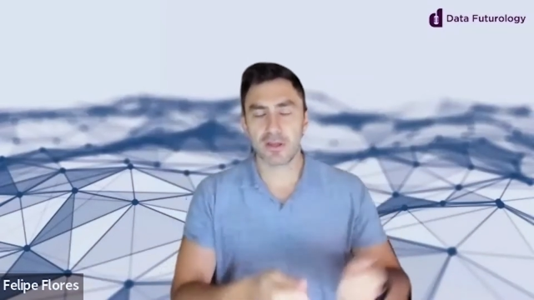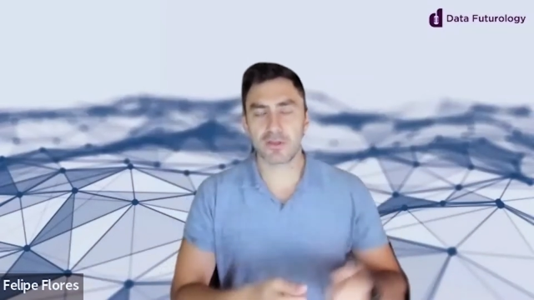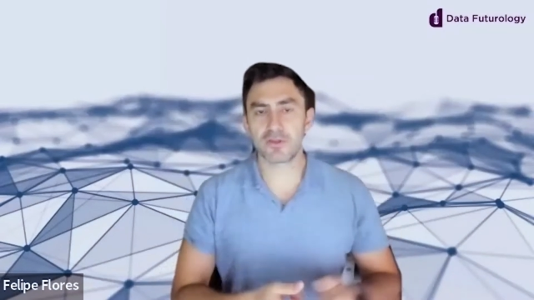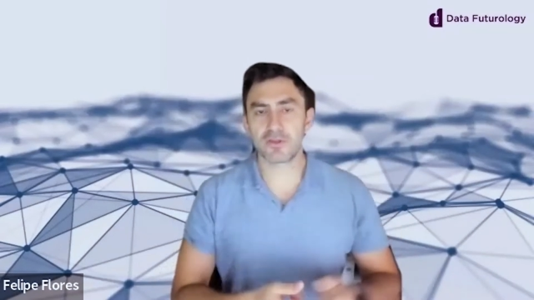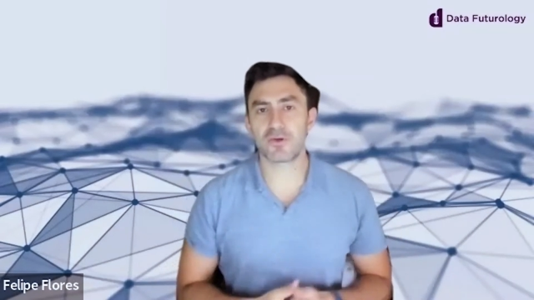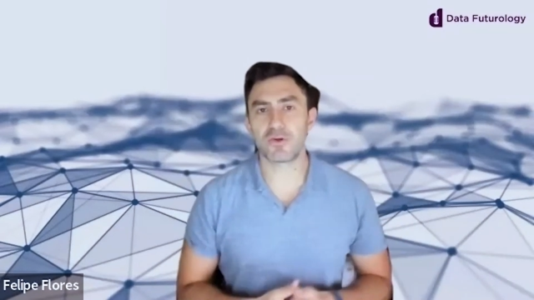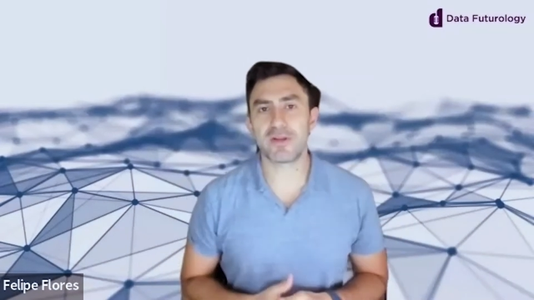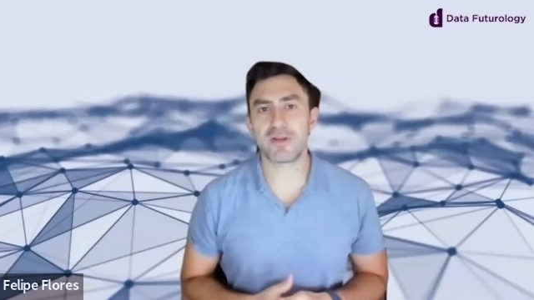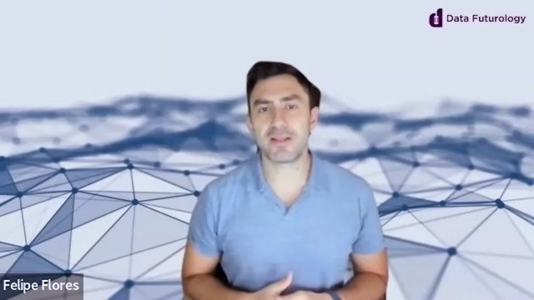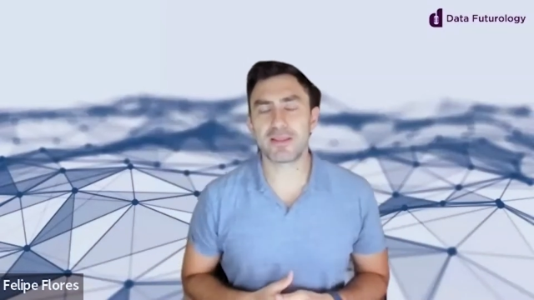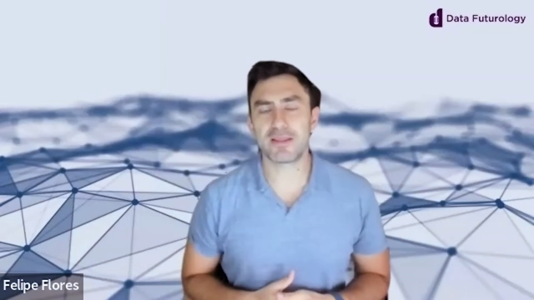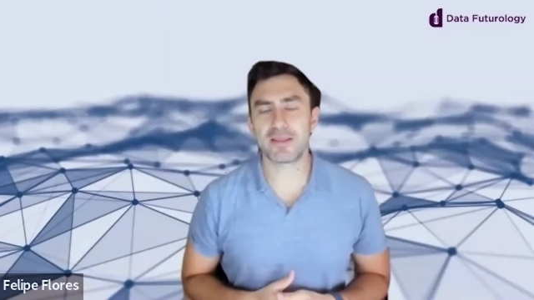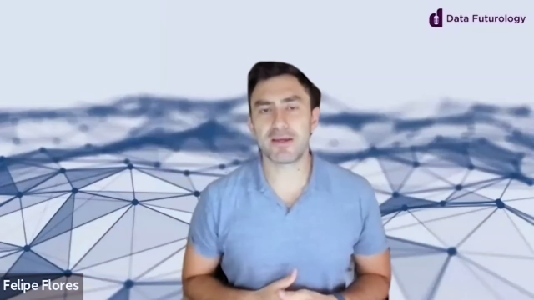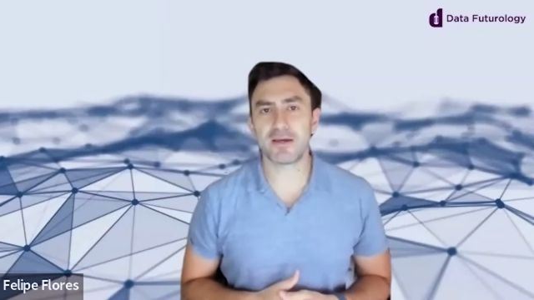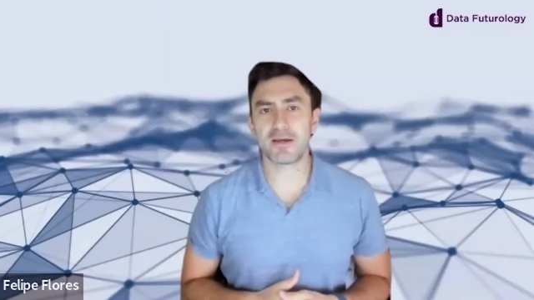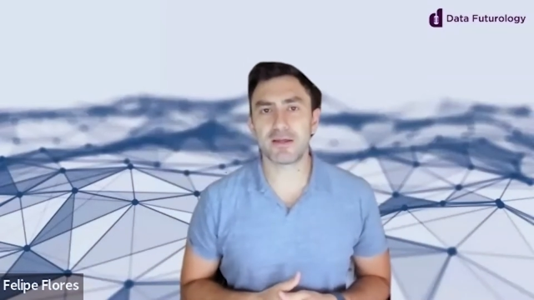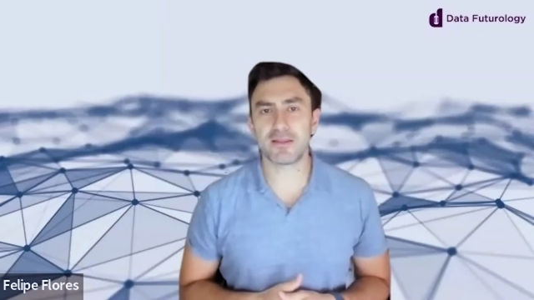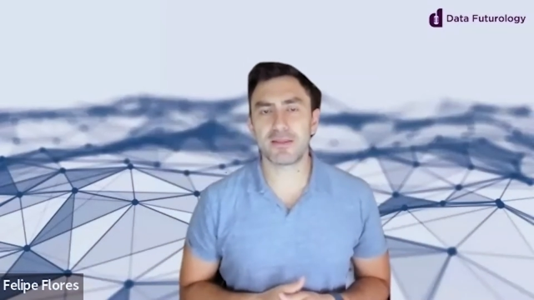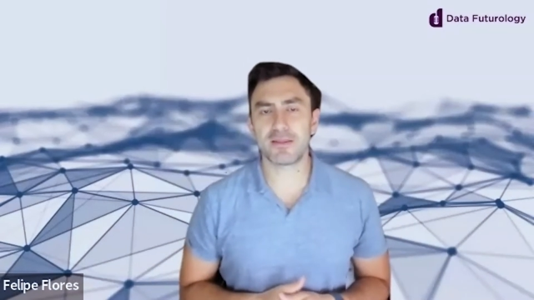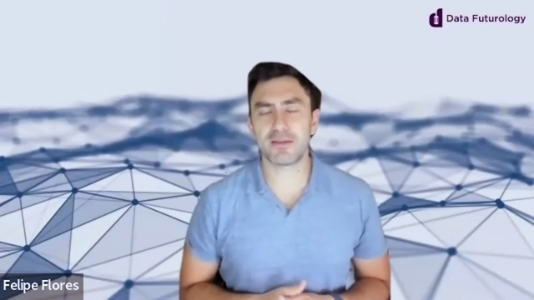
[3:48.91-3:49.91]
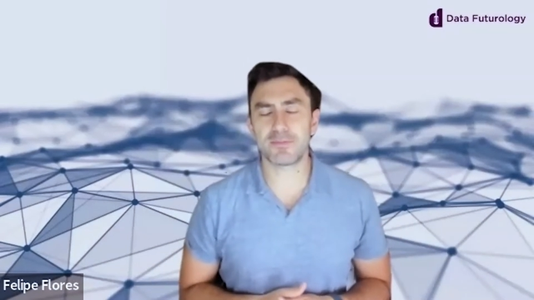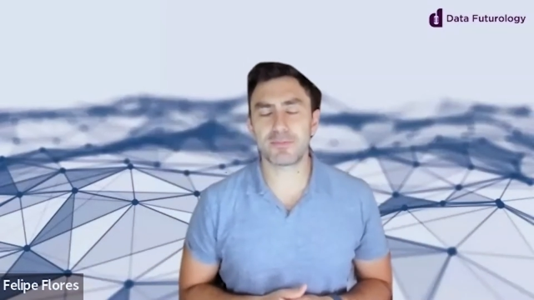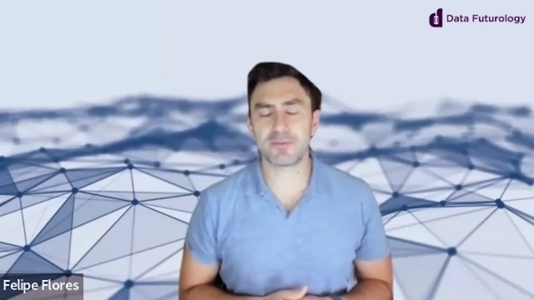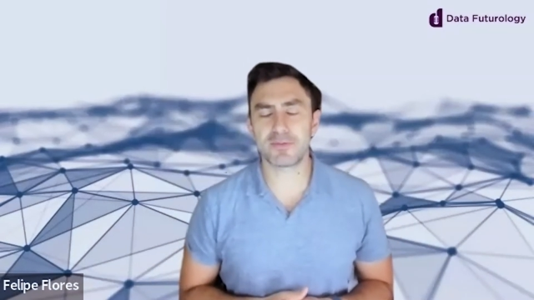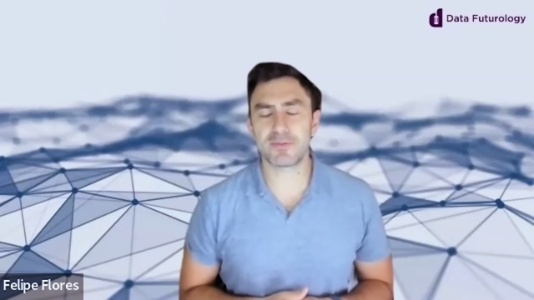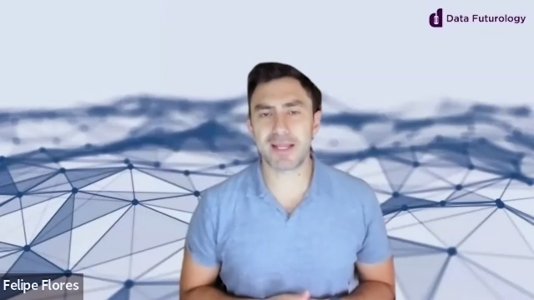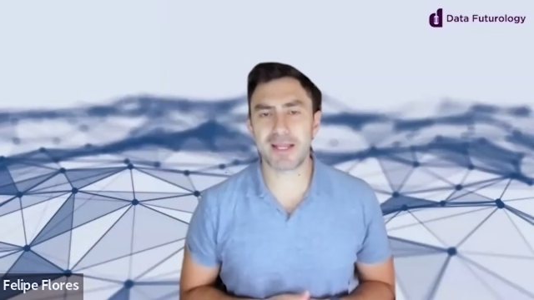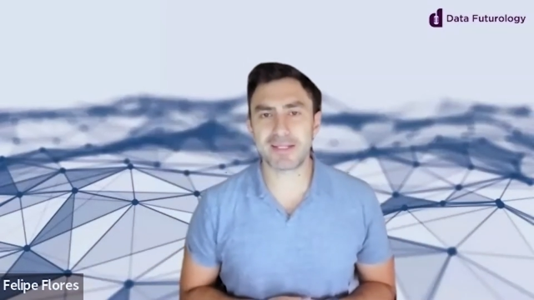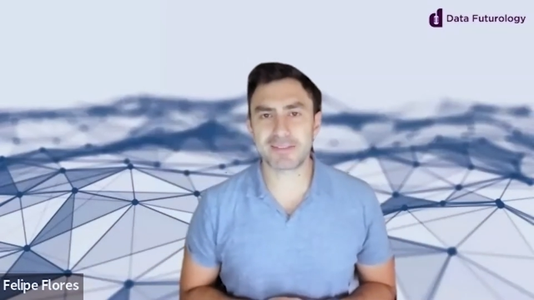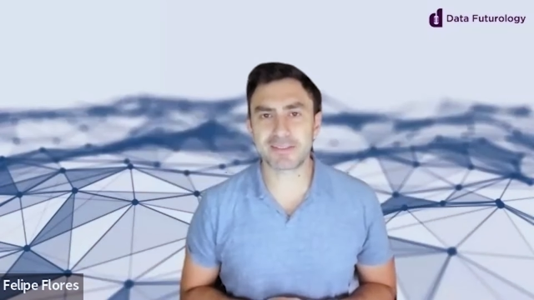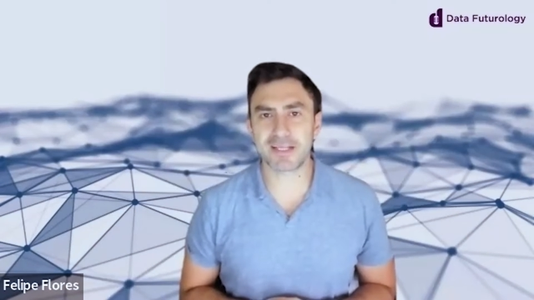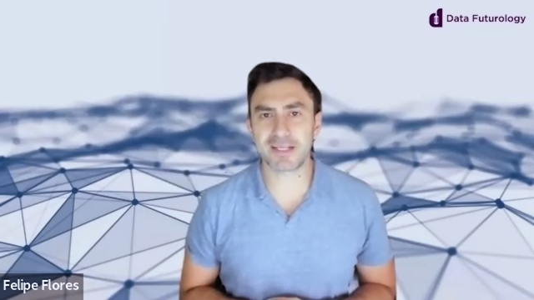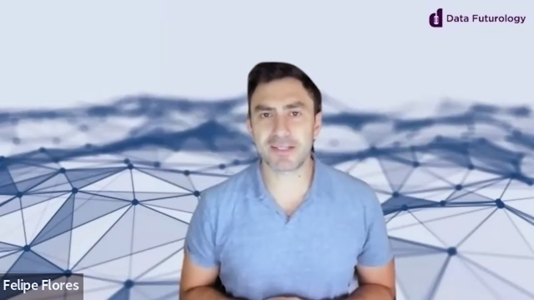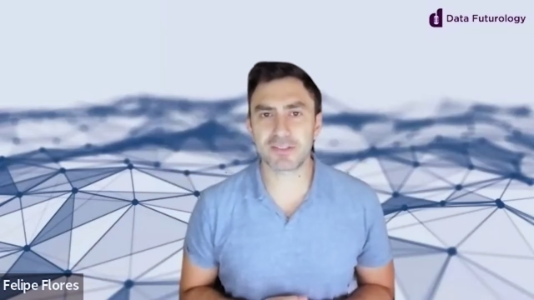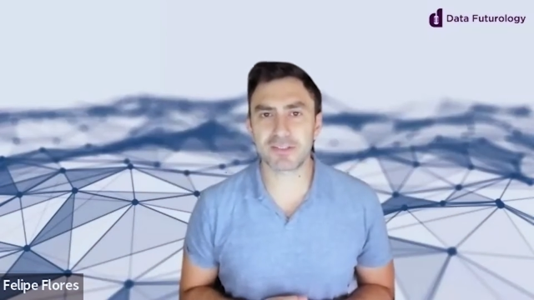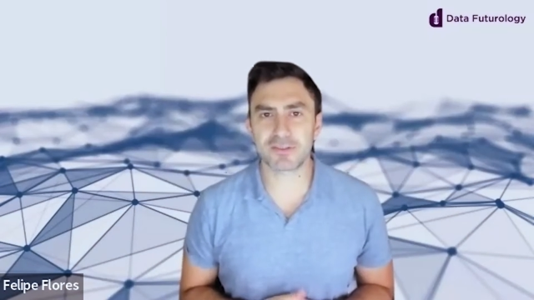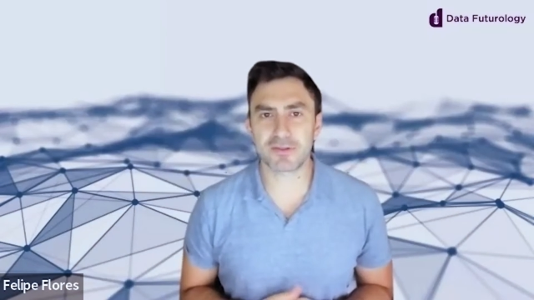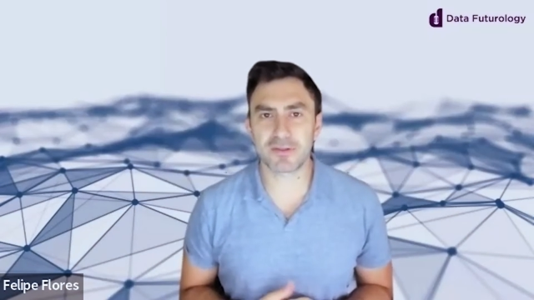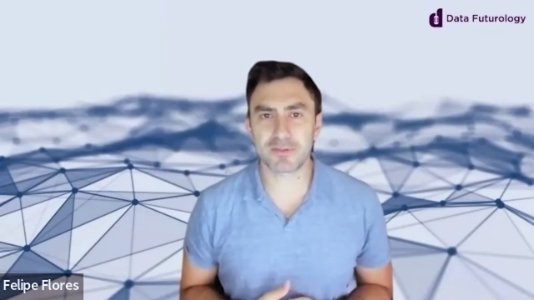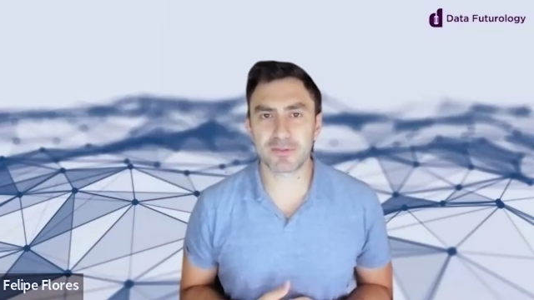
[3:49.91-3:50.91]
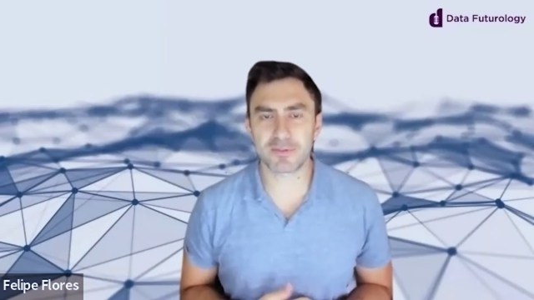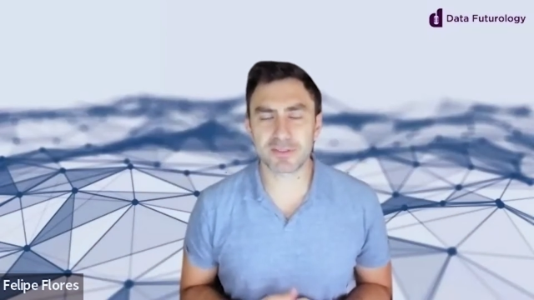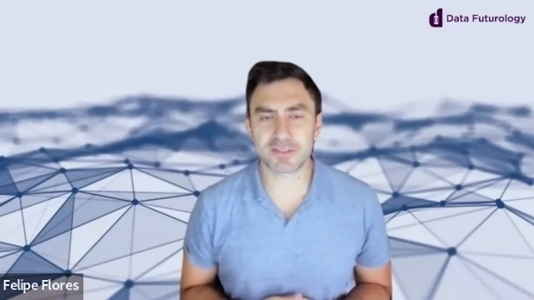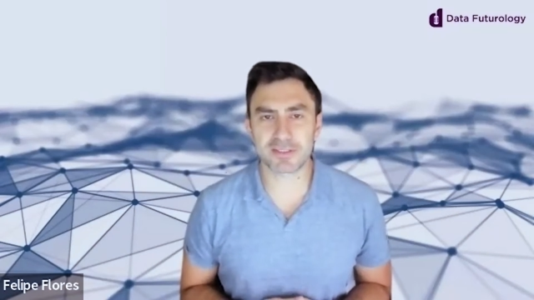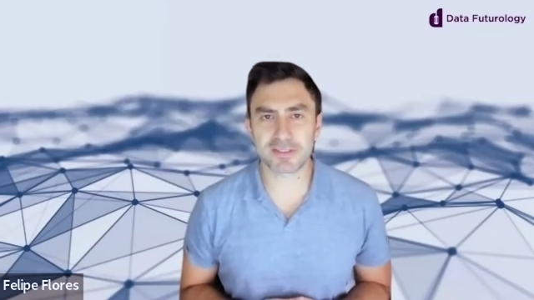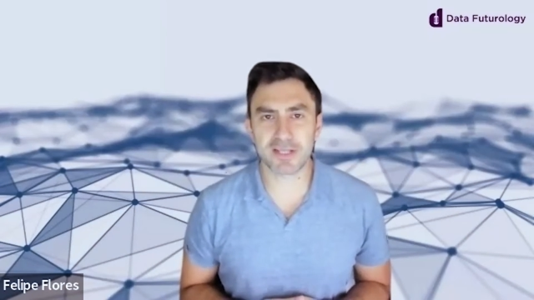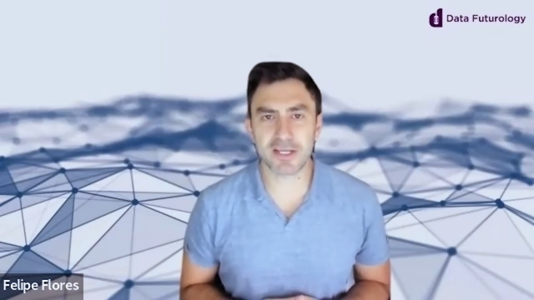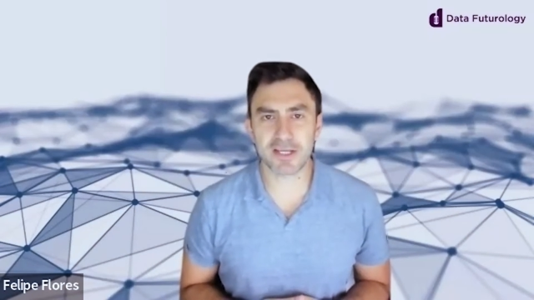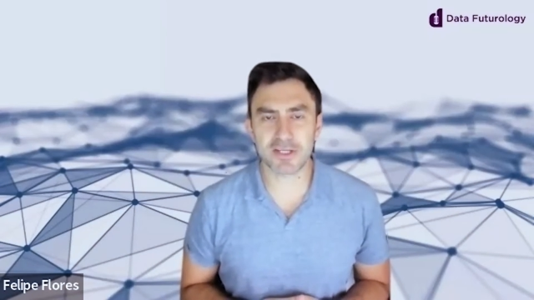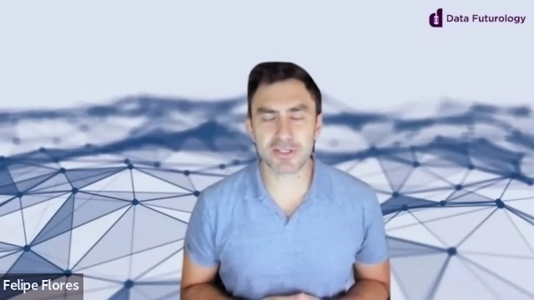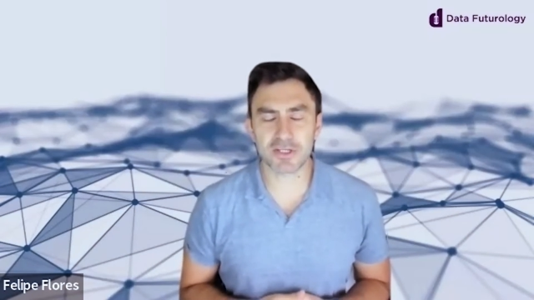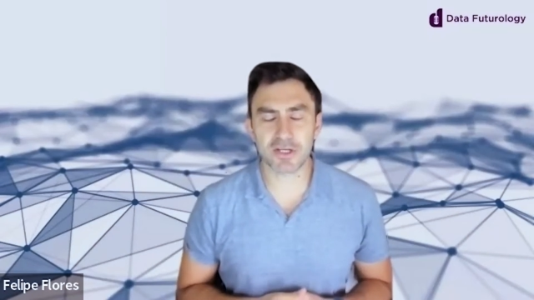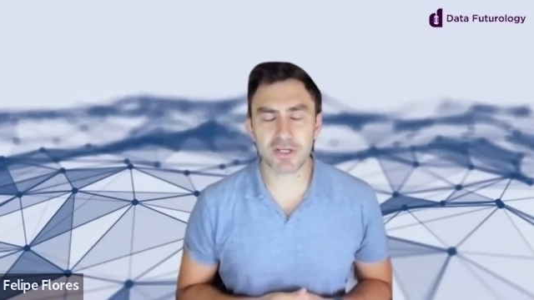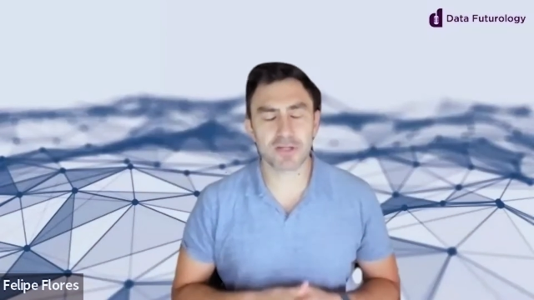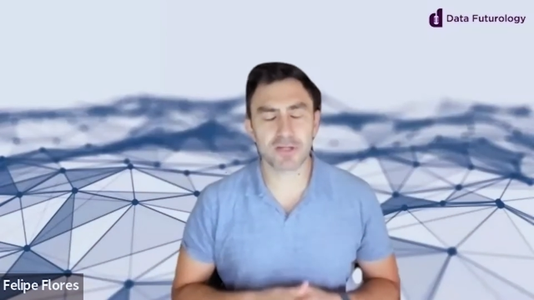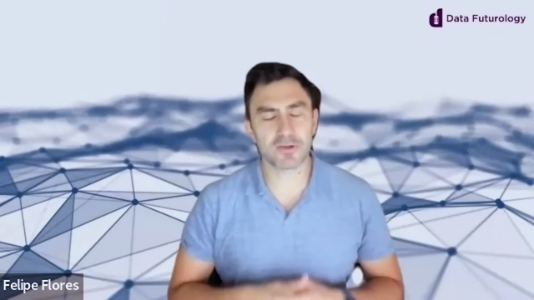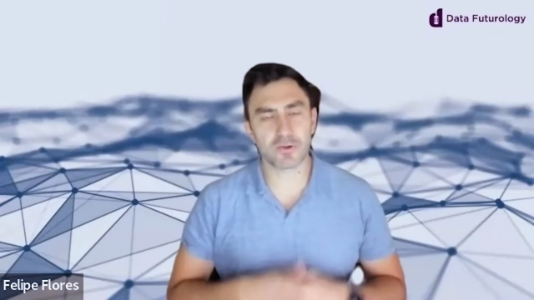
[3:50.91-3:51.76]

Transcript: during the late stages of the presentation,